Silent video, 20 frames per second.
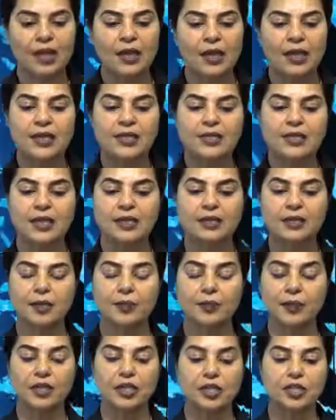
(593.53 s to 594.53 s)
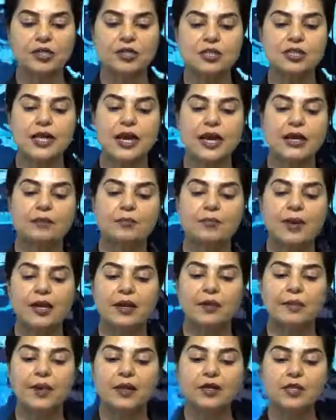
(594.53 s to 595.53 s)
He said a petition signed by
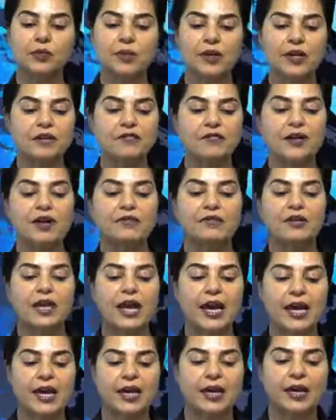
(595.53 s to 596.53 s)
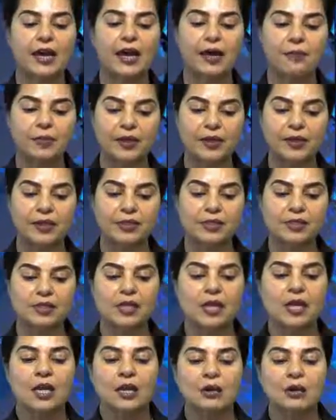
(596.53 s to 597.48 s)
about 25 lakh applicants